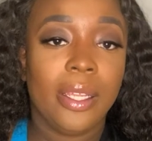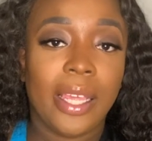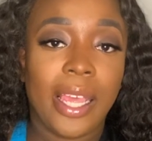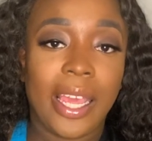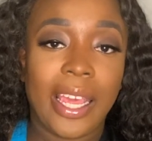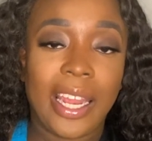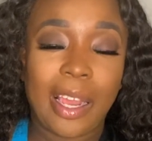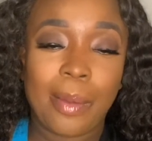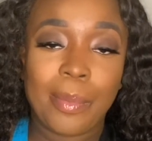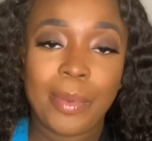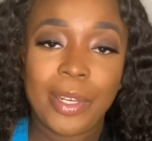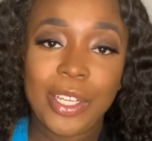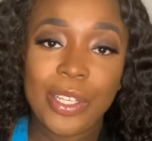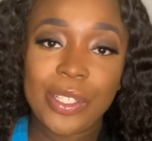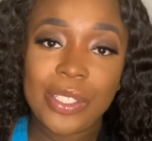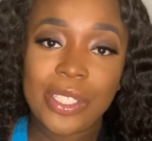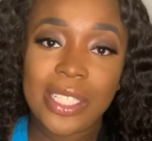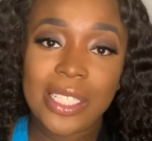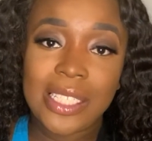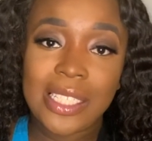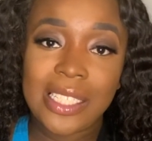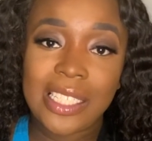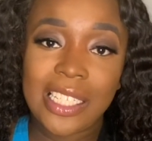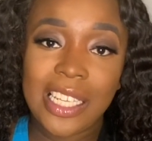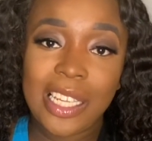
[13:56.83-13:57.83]
And I'm gonna use
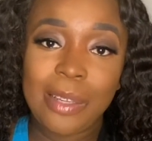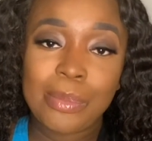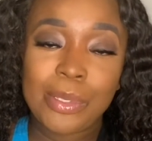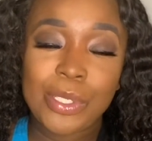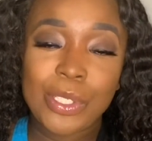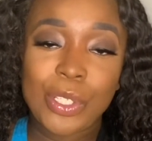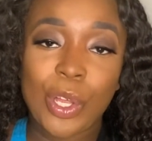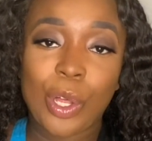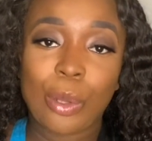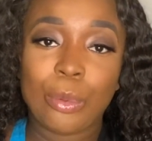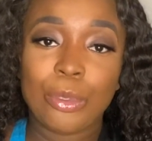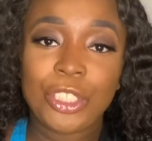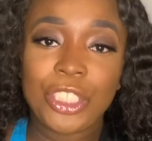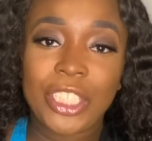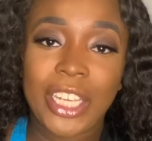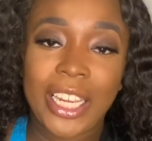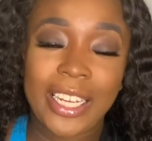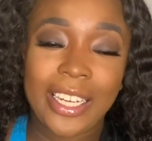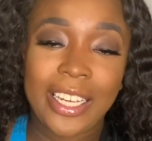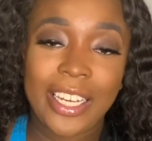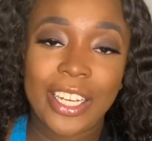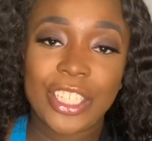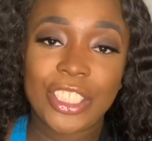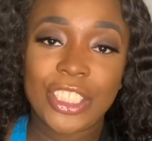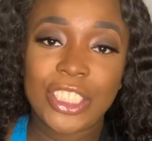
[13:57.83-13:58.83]
this deep Sculpt shade
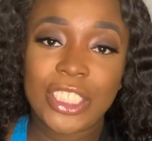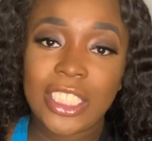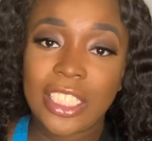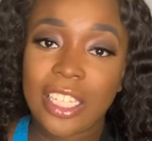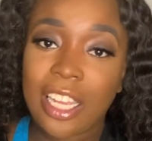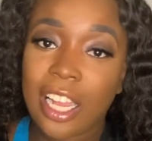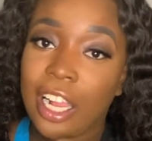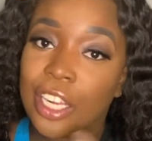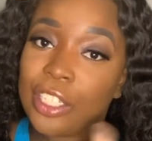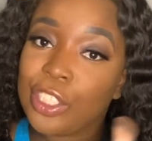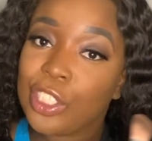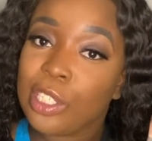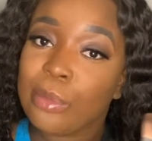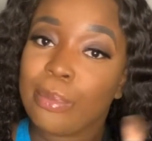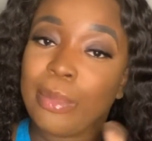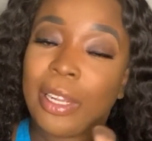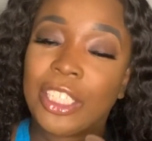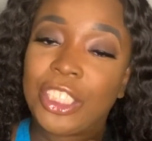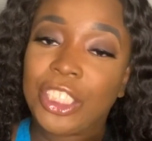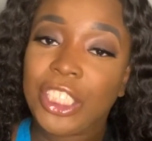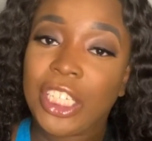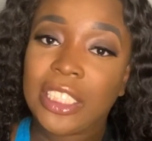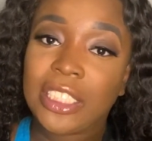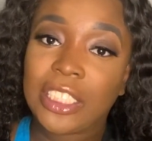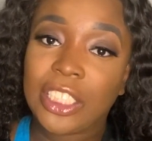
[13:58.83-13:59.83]
here just to contour my
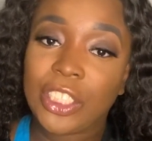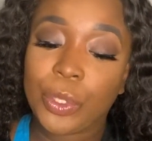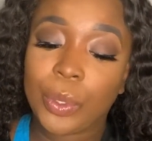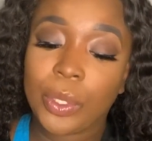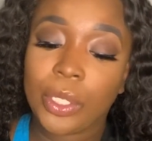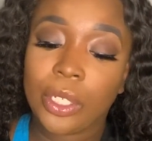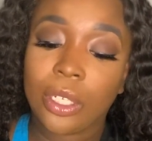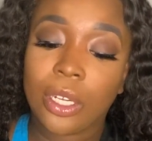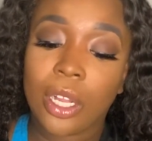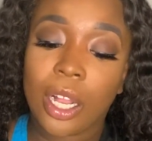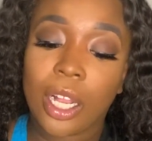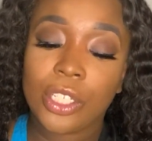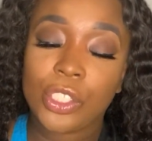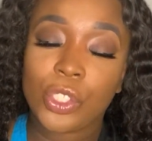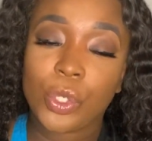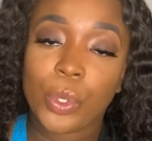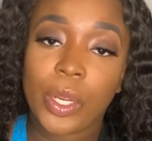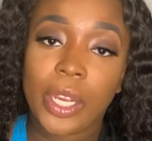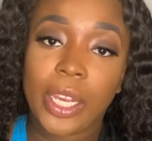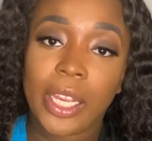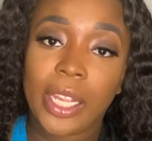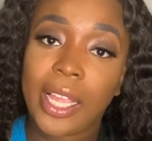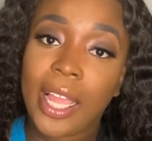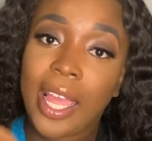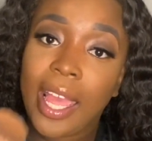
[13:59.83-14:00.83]
cheeks and do a little
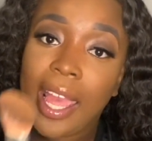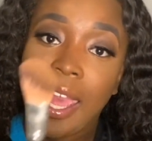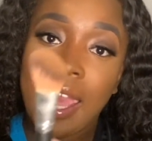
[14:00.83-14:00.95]
contouring.